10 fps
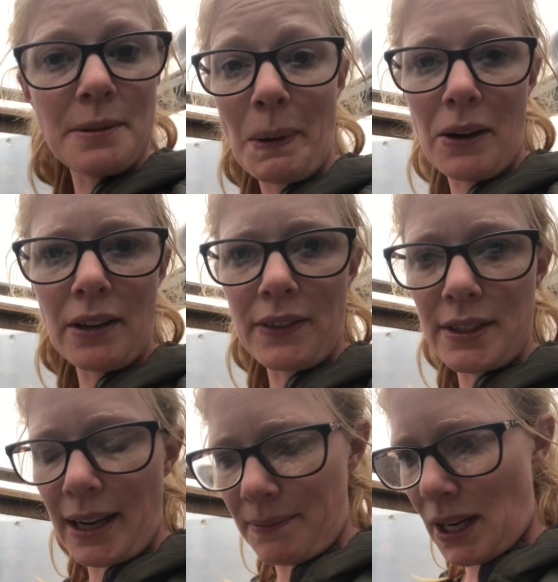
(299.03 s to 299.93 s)
sprout at the
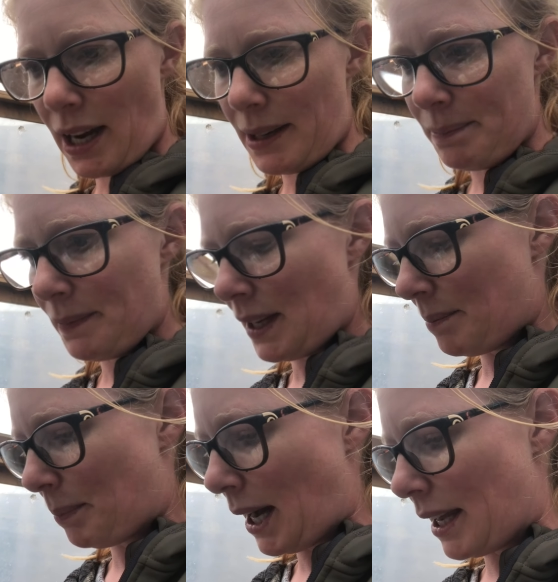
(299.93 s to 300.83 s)
same time.
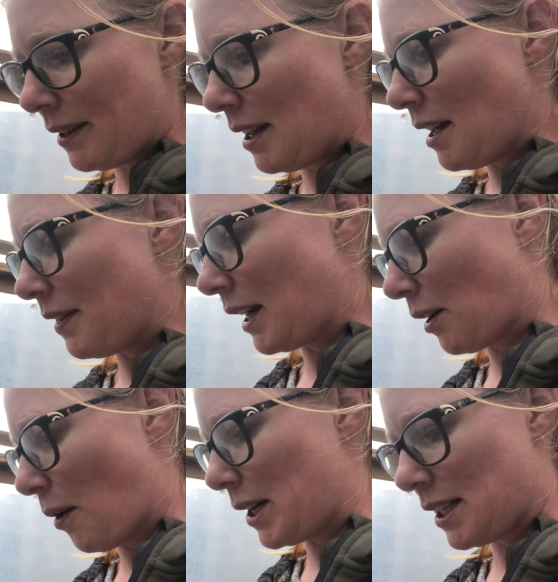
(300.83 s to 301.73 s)
but they
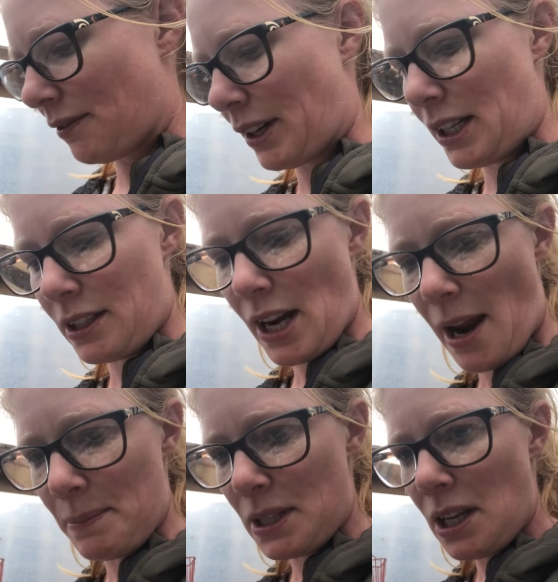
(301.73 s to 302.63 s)
grow at different
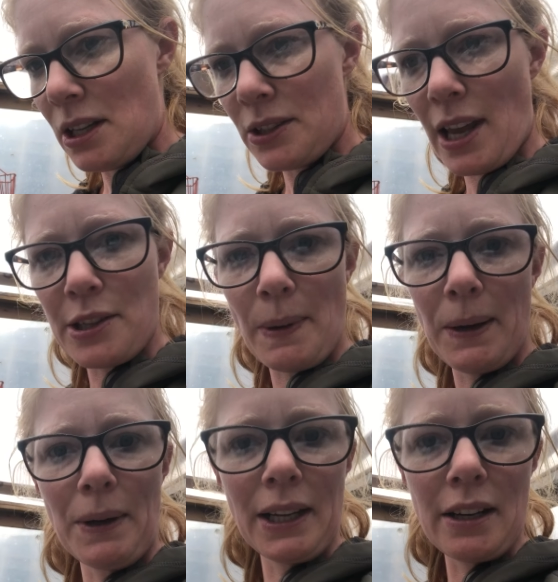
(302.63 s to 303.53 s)
times. So that's why
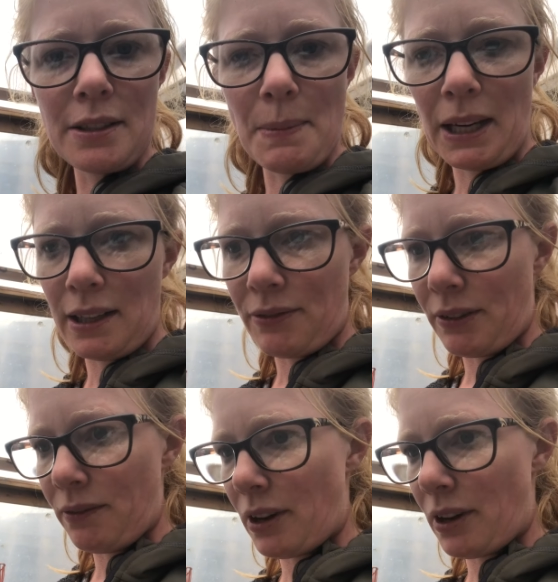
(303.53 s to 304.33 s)
you want to get as many different